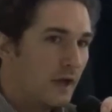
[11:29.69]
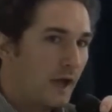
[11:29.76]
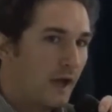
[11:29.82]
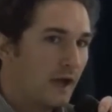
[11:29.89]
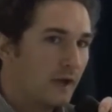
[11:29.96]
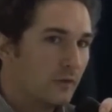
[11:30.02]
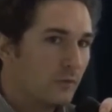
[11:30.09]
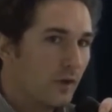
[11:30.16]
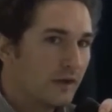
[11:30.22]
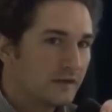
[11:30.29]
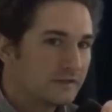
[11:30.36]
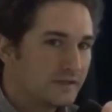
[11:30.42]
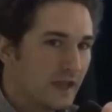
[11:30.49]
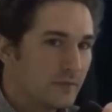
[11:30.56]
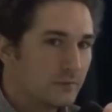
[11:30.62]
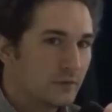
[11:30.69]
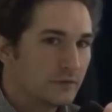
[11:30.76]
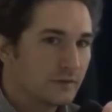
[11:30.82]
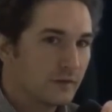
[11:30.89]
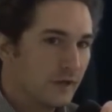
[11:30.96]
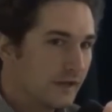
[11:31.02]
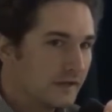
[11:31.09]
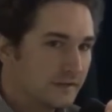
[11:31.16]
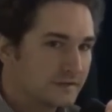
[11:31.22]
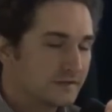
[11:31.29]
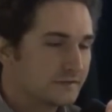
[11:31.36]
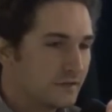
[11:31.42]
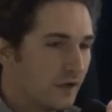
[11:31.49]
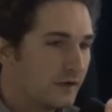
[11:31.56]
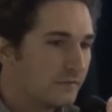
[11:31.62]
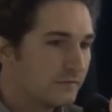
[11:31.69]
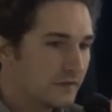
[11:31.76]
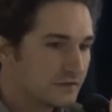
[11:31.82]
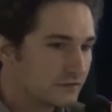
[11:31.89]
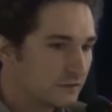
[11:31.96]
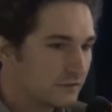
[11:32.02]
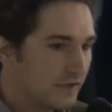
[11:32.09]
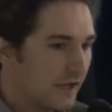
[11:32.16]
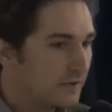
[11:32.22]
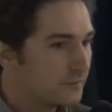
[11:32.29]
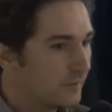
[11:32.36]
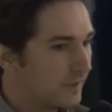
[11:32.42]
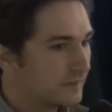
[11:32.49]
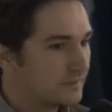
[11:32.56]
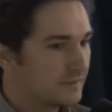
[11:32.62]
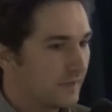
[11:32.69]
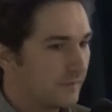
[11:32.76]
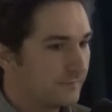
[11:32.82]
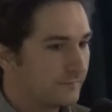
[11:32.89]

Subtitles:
One example, and this is not official yet, but